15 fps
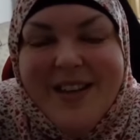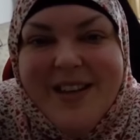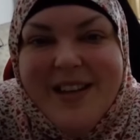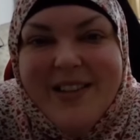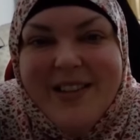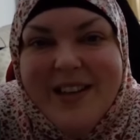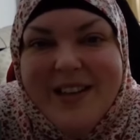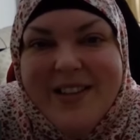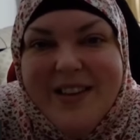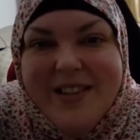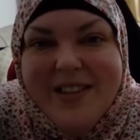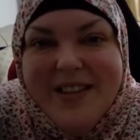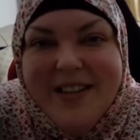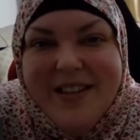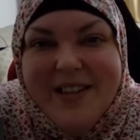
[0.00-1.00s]
look
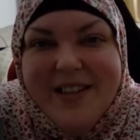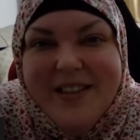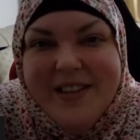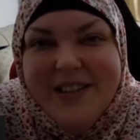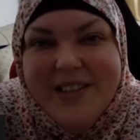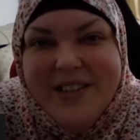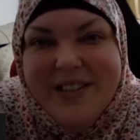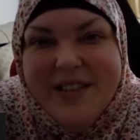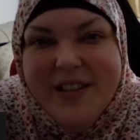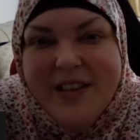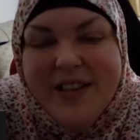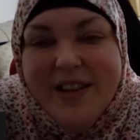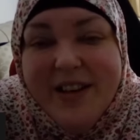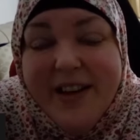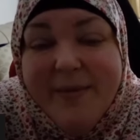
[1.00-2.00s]
exhausted.
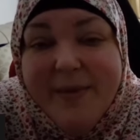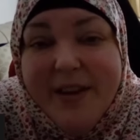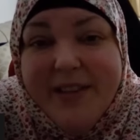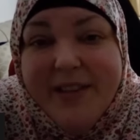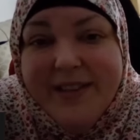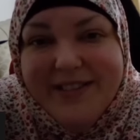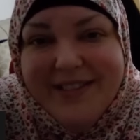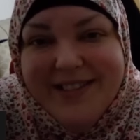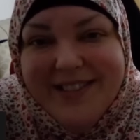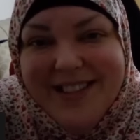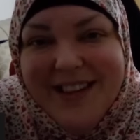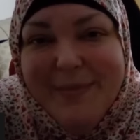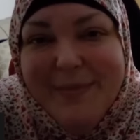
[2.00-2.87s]
I am, yeah. I'm